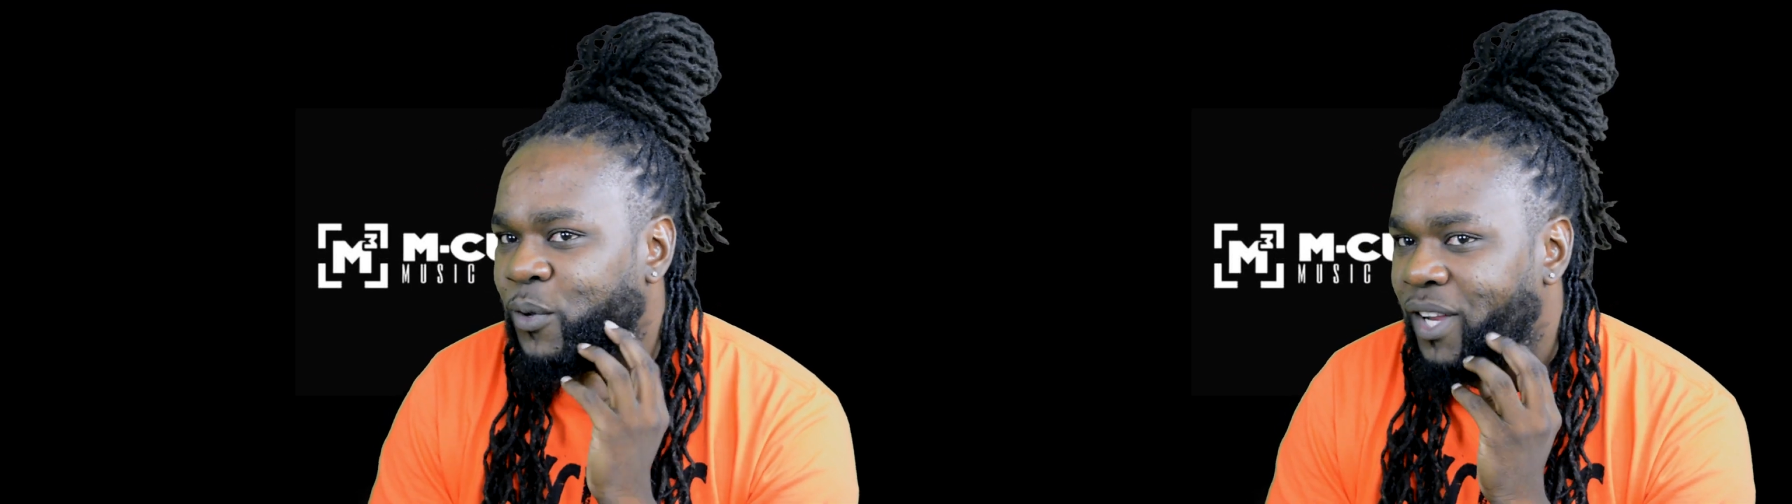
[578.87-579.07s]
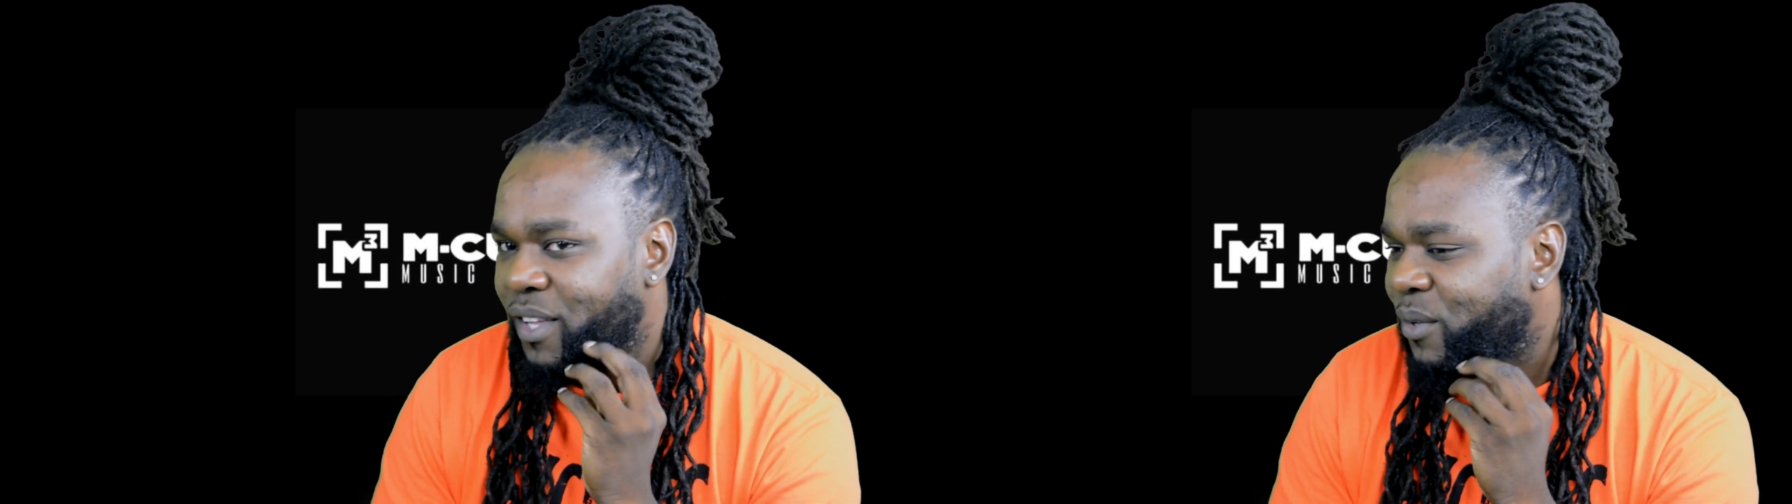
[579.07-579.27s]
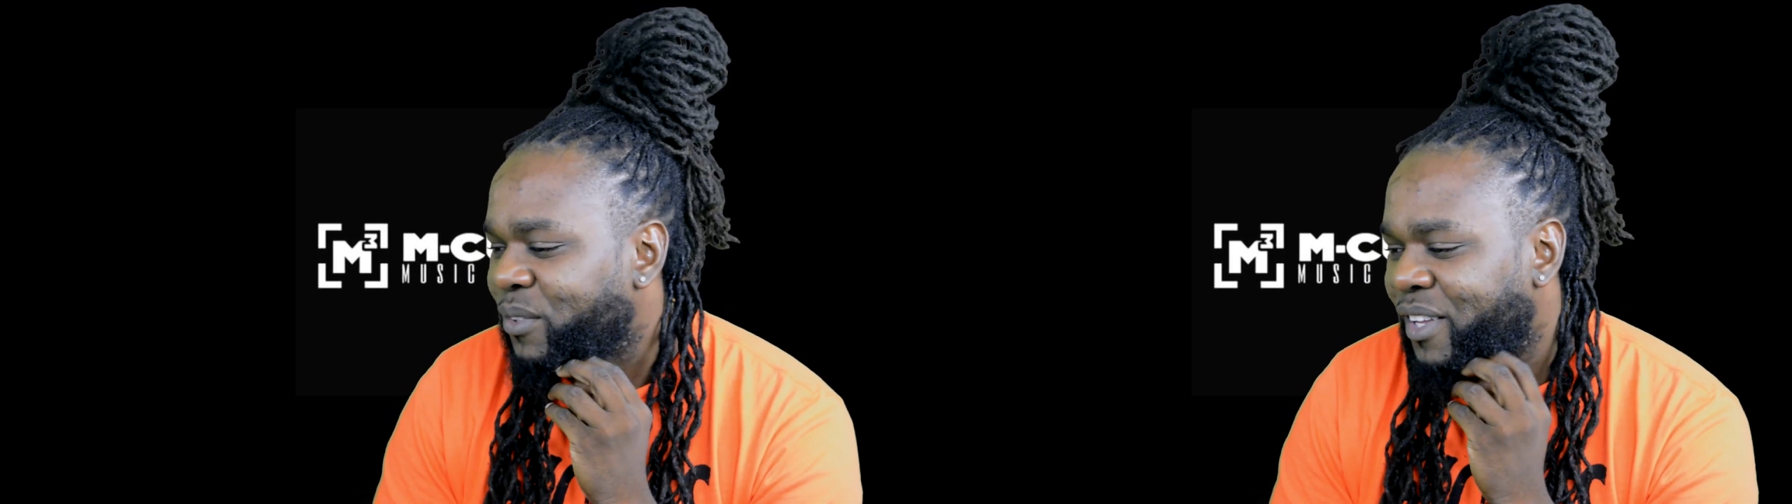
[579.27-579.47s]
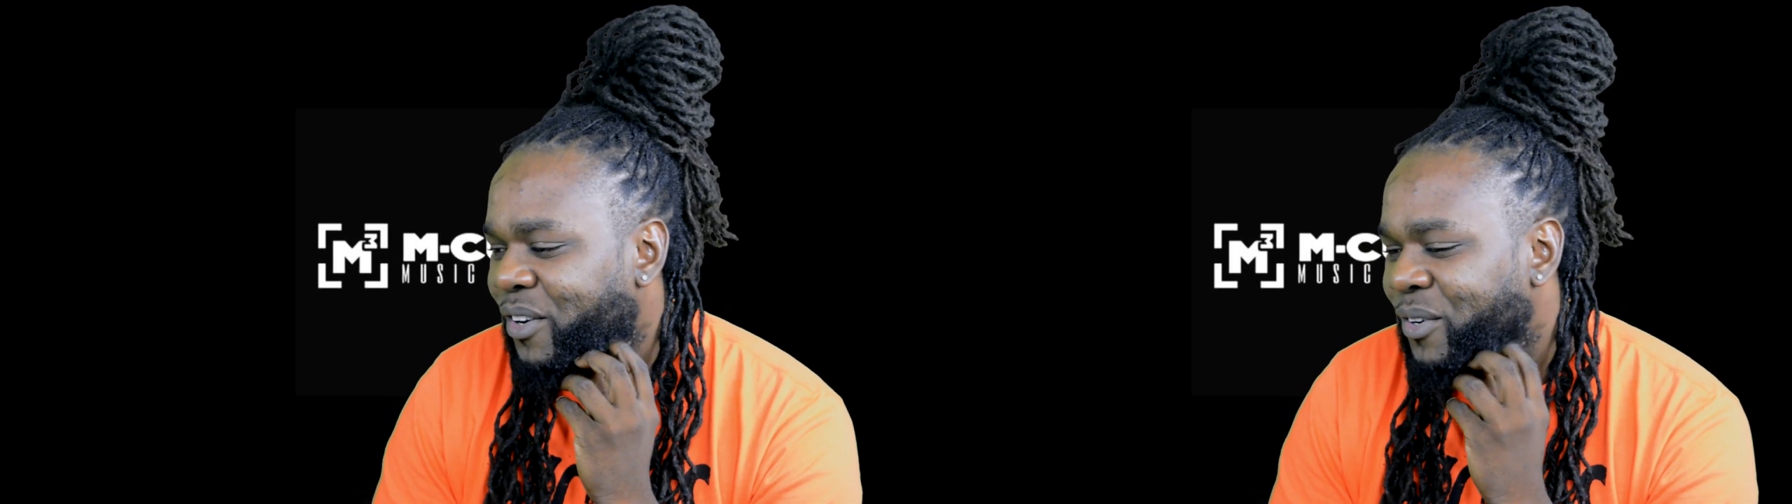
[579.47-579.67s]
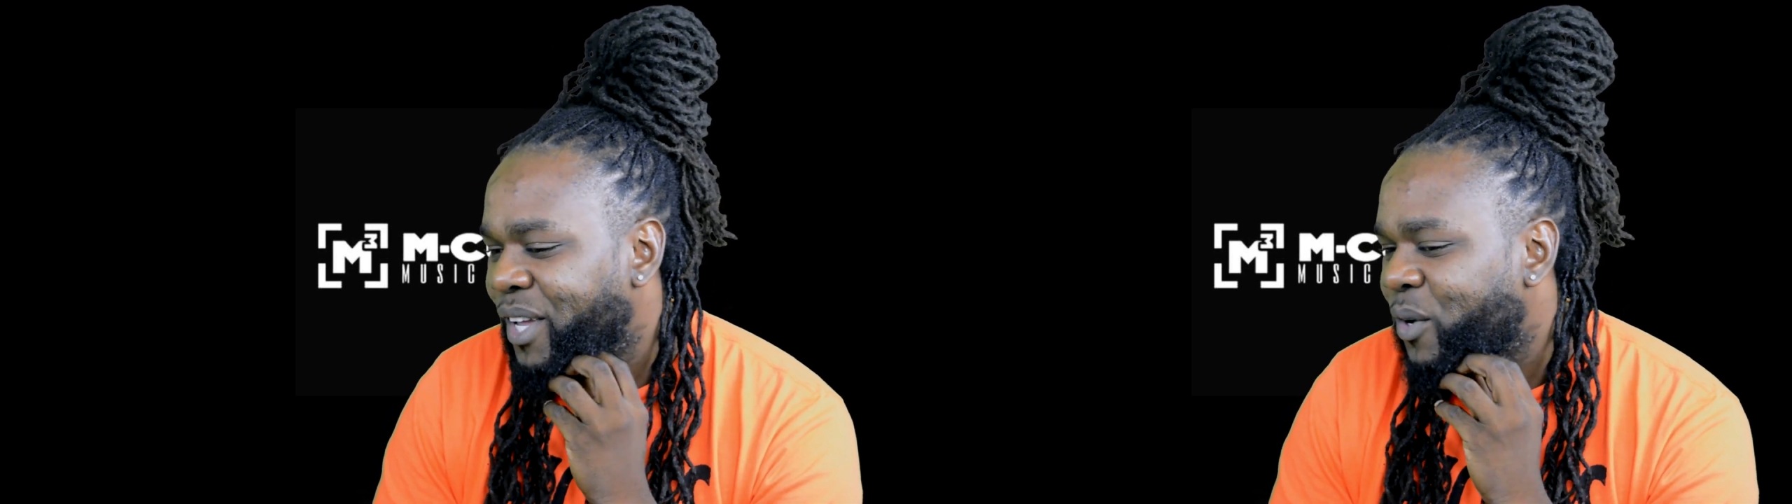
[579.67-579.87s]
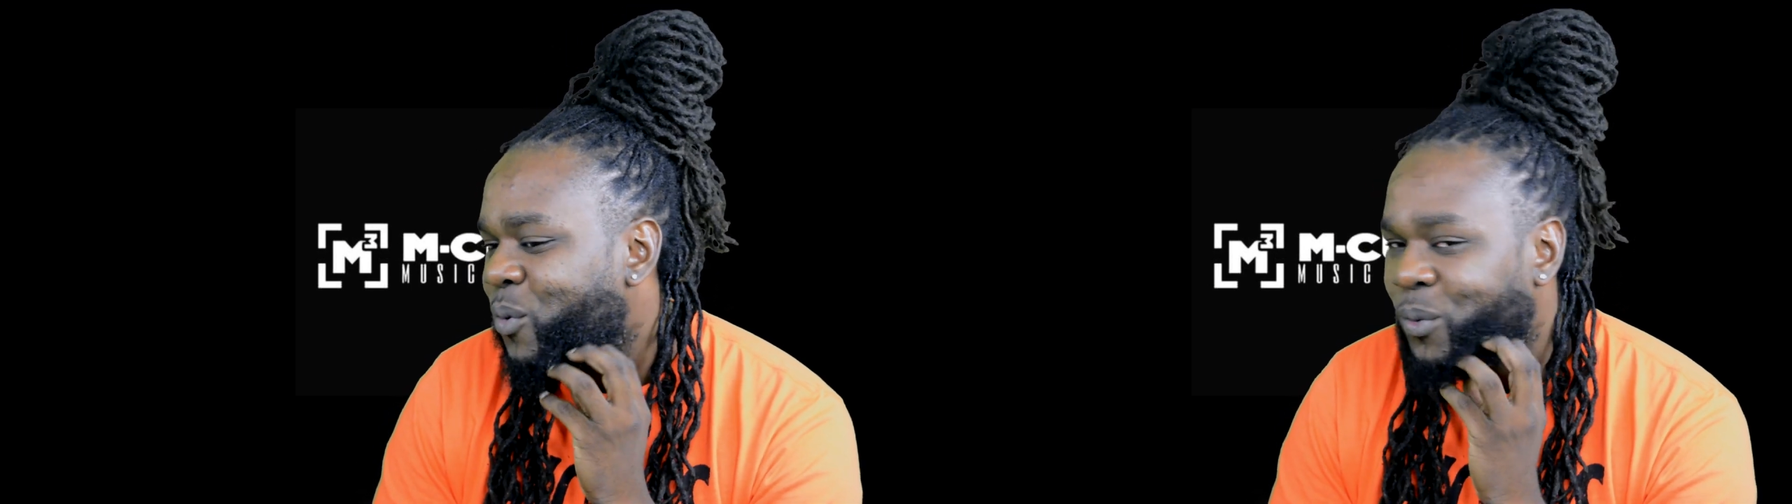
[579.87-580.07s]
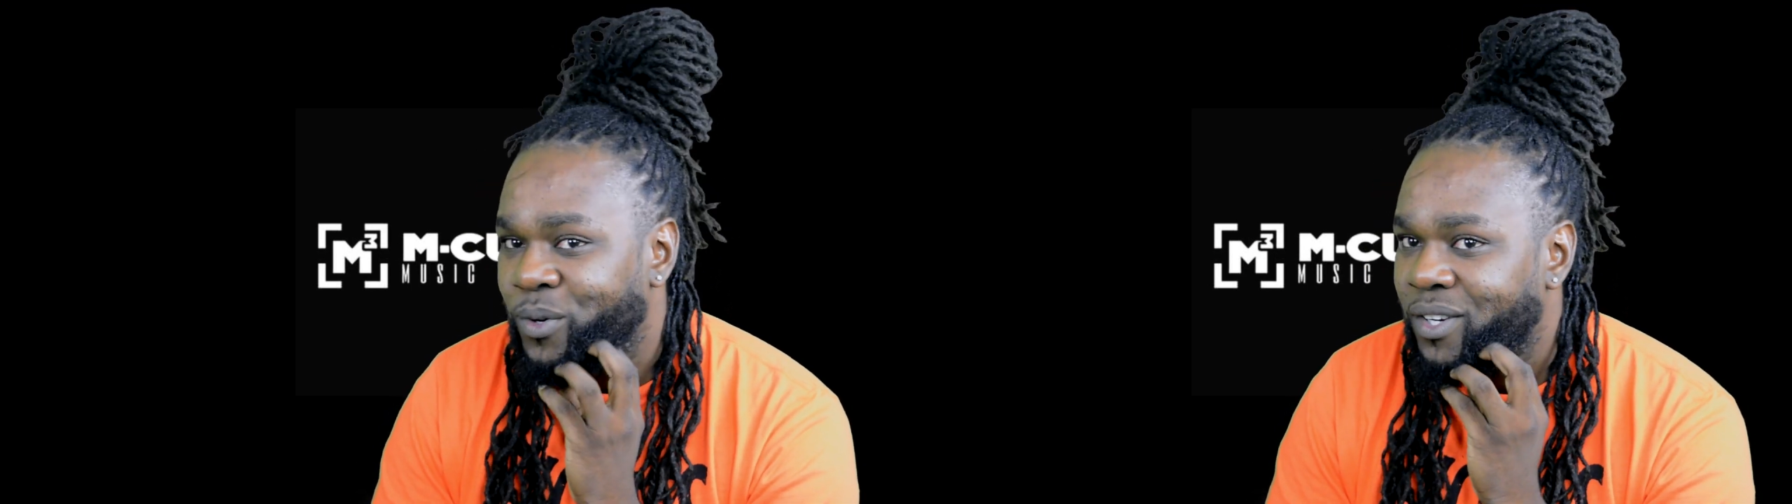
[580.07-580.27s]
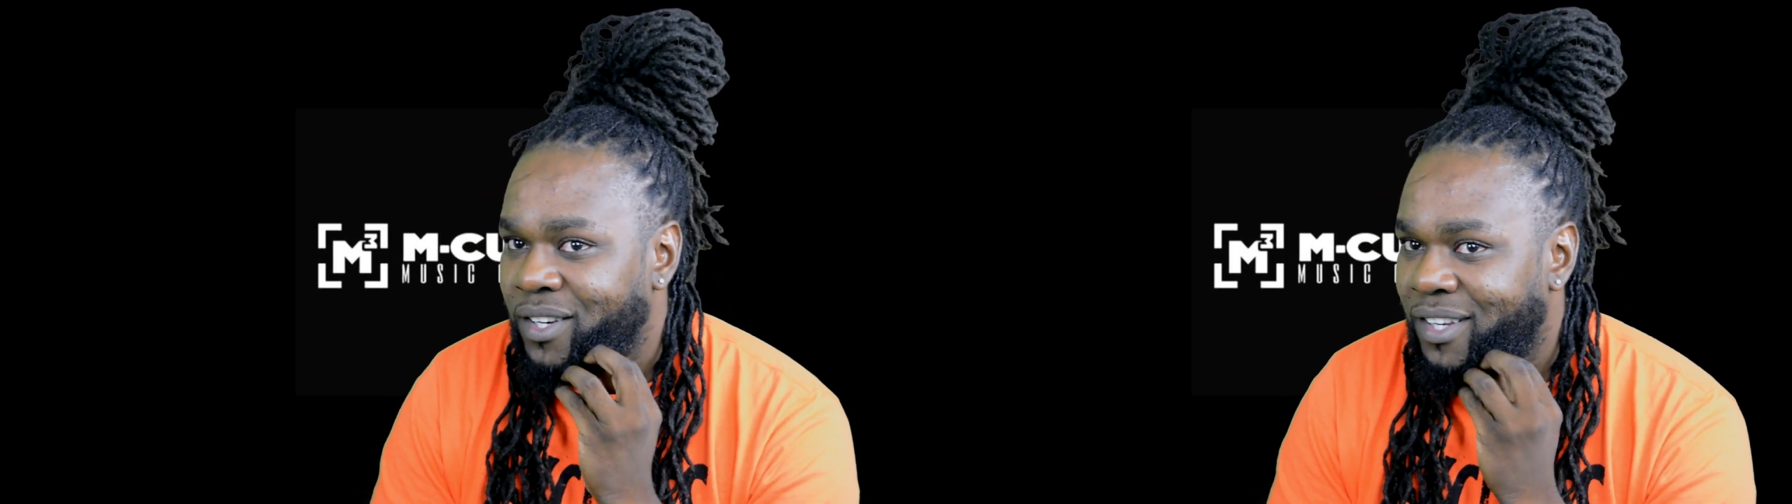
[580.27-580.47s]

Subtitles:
Like you say, okay, cool,